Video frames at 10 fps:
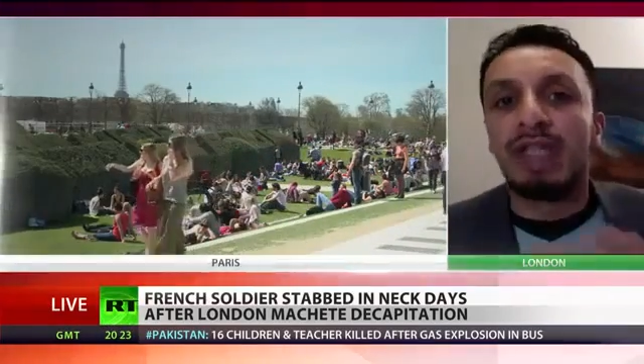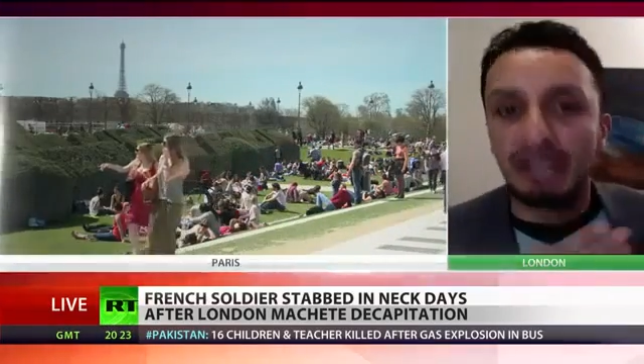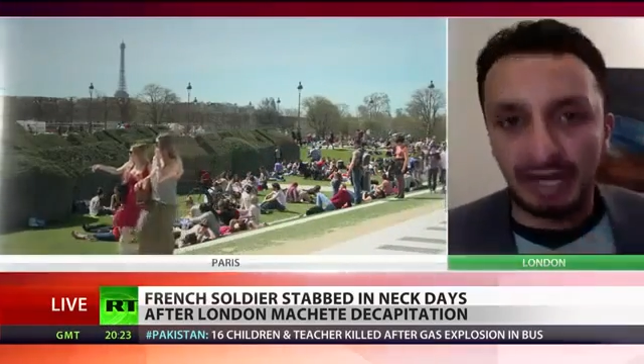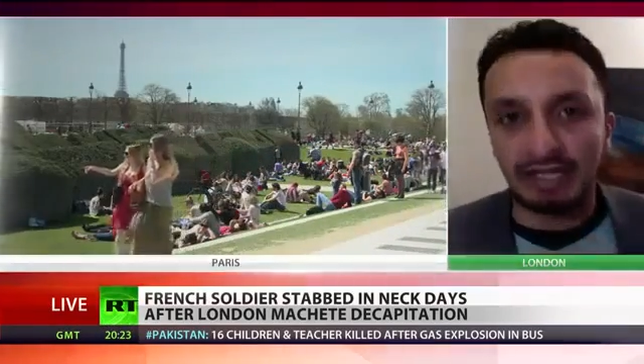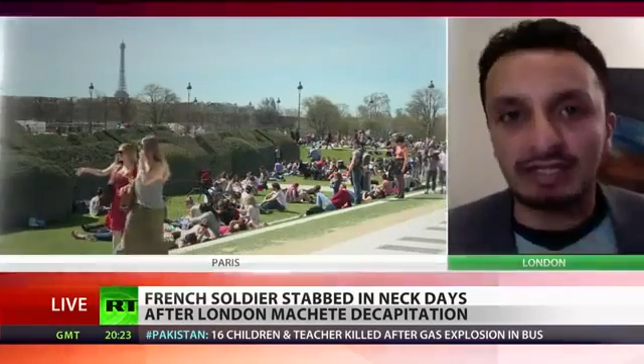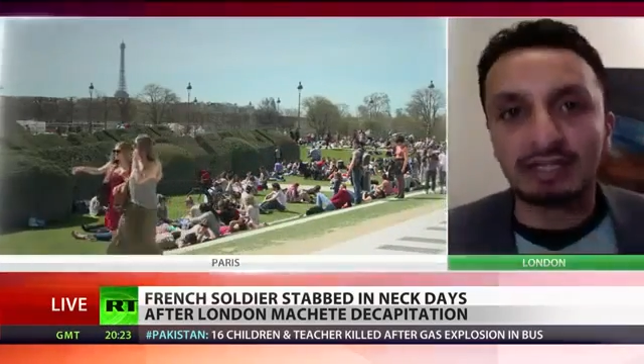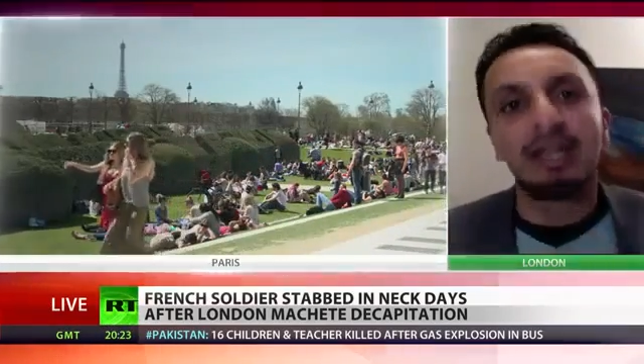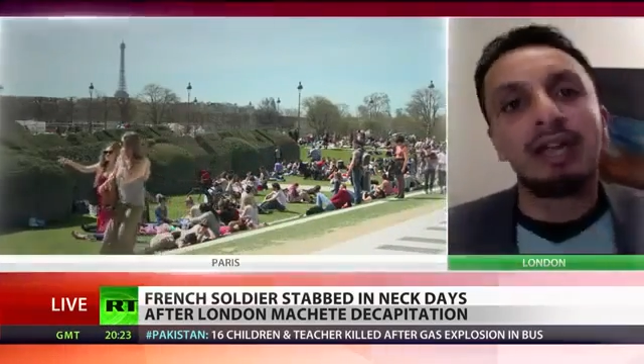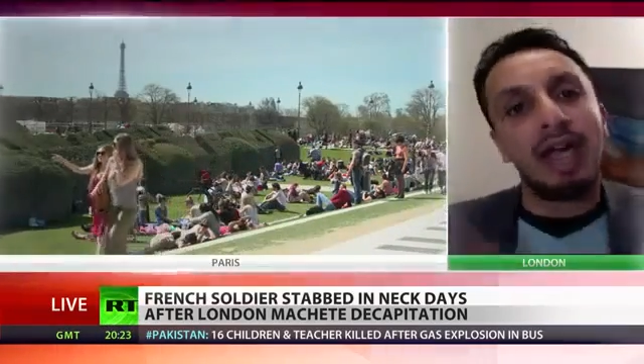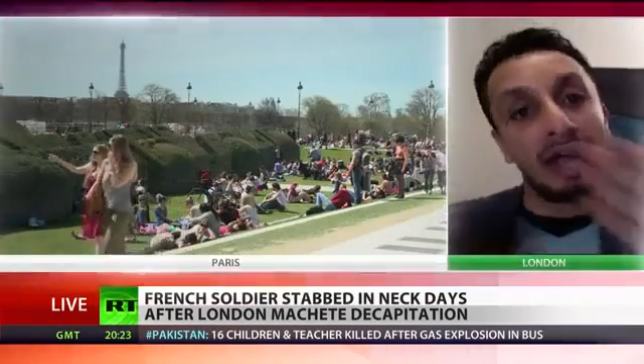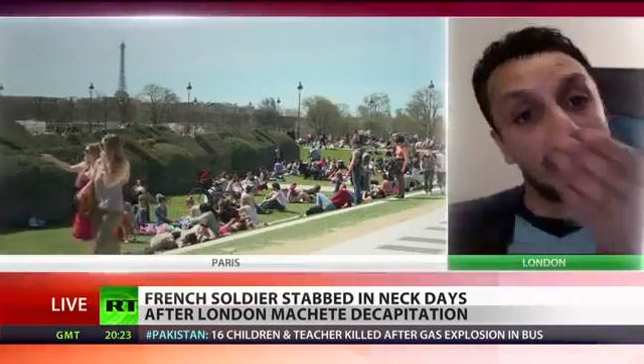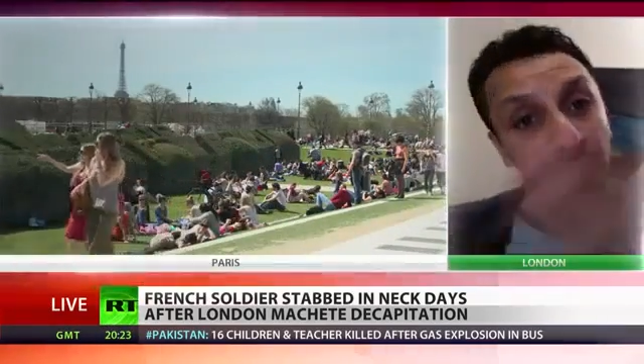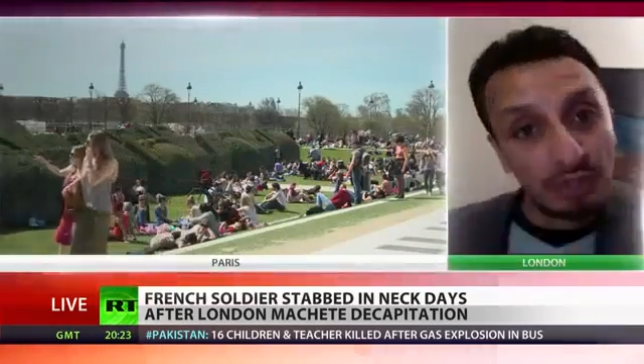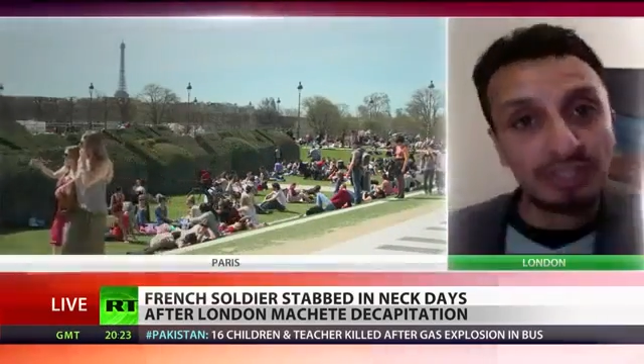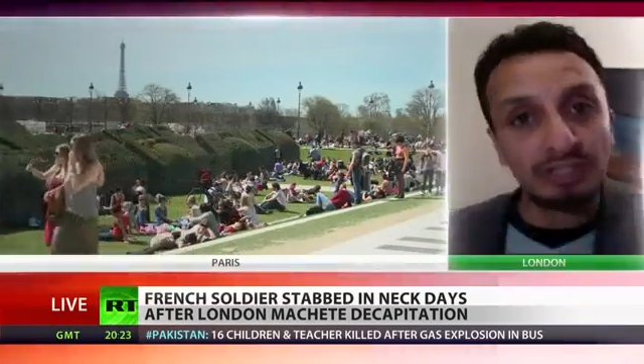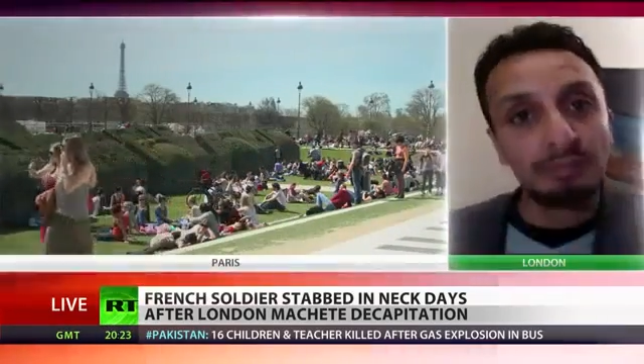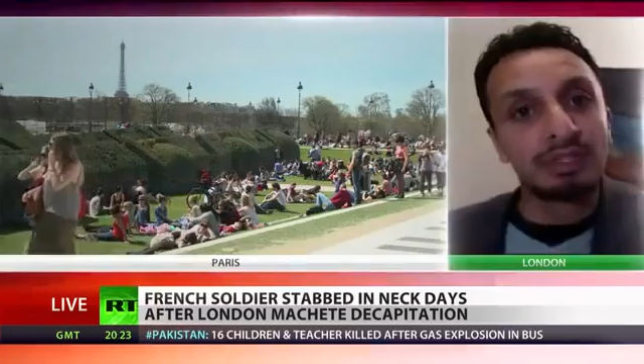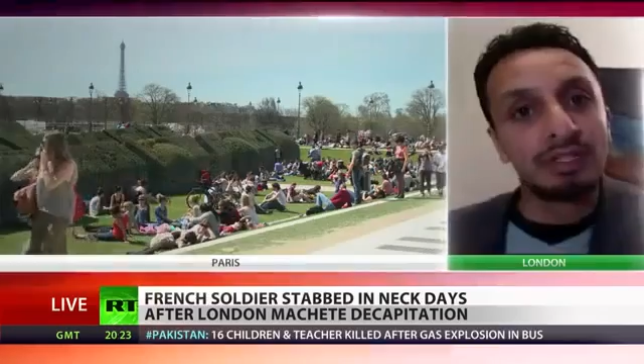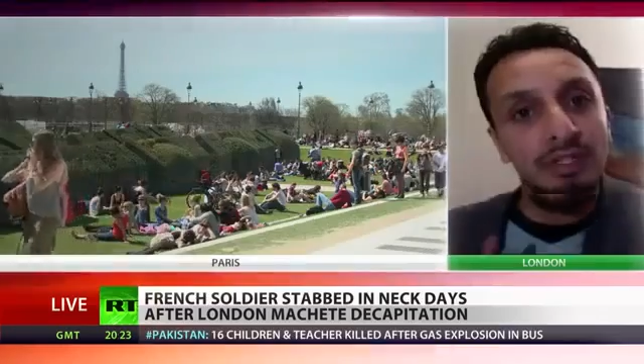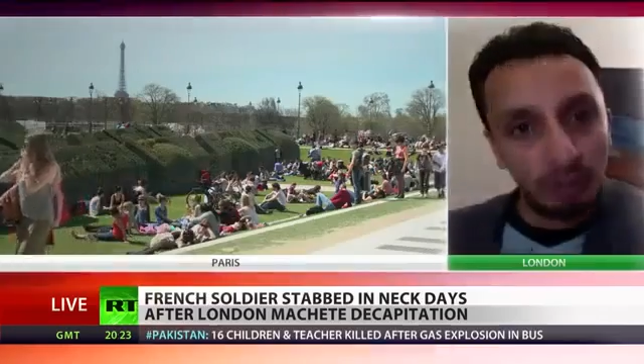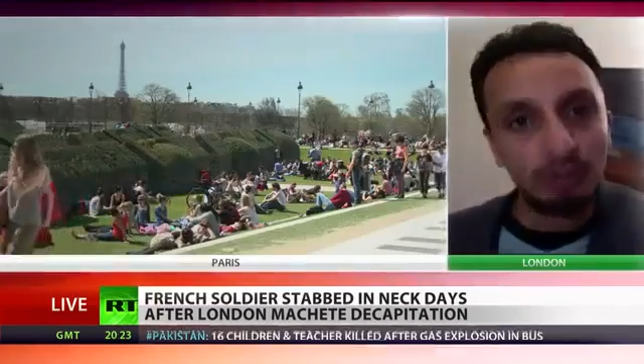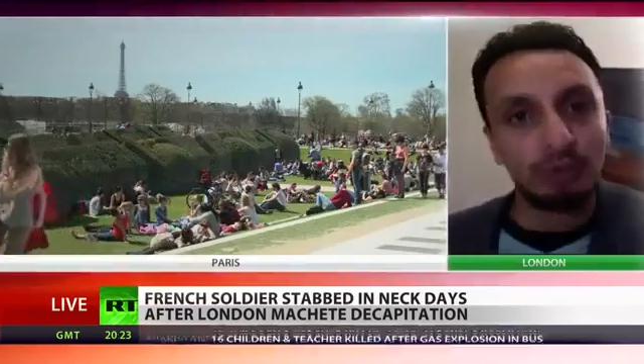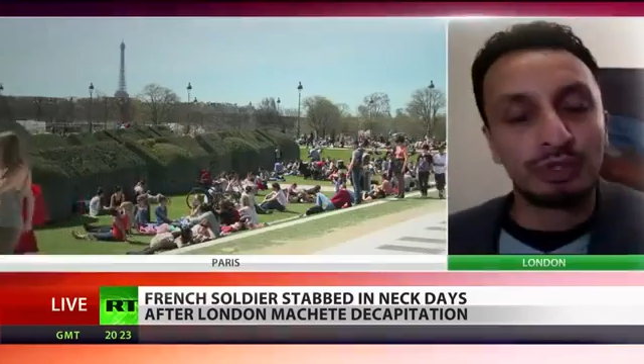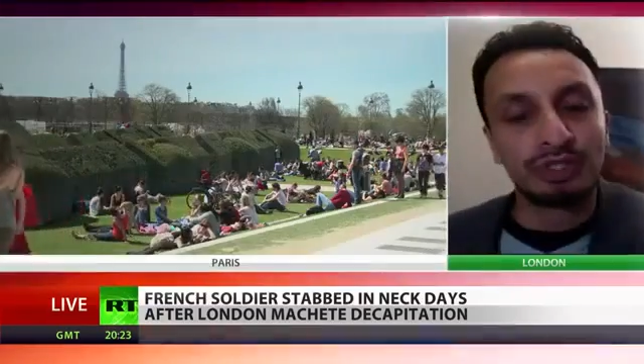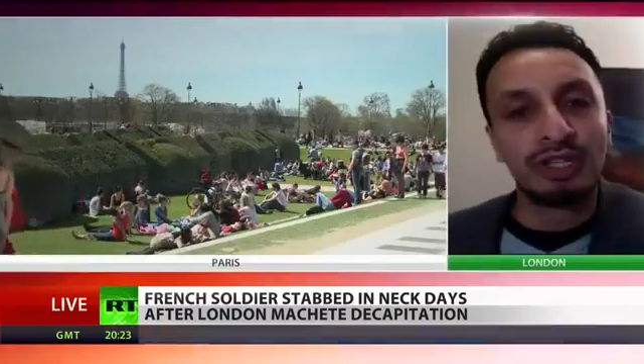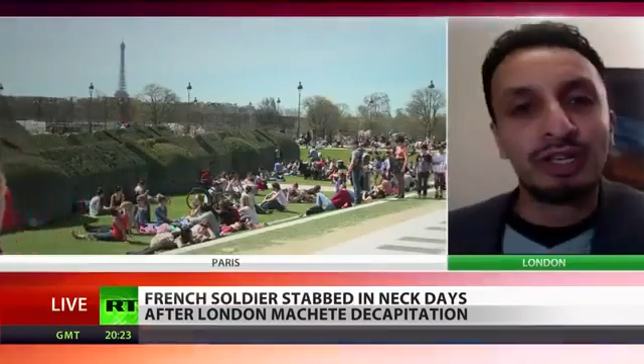gains and Muslims lose.